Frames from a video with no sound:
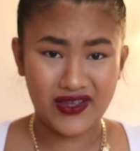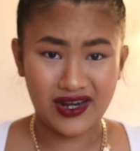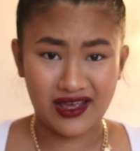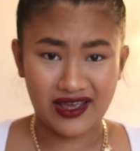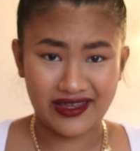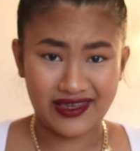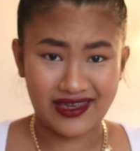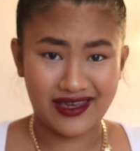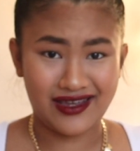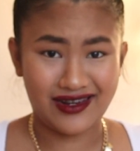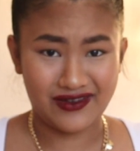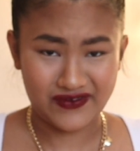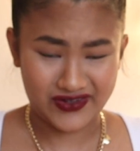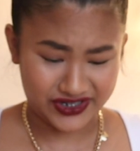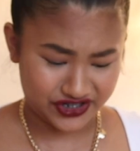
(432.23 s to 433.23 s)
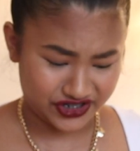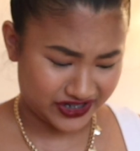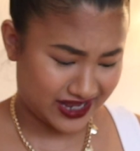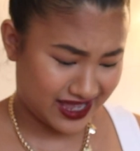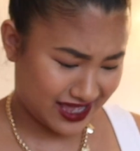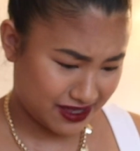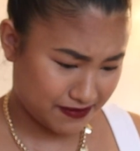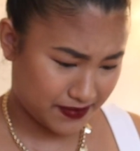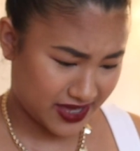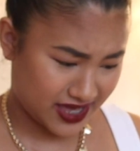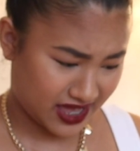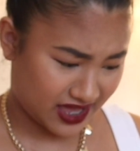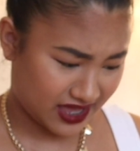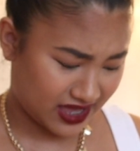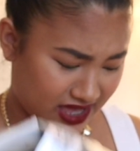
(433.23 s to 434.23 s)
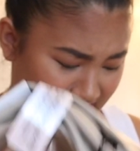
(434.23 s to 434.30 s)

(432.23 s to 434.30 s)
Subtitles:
you like it and if I should keep it,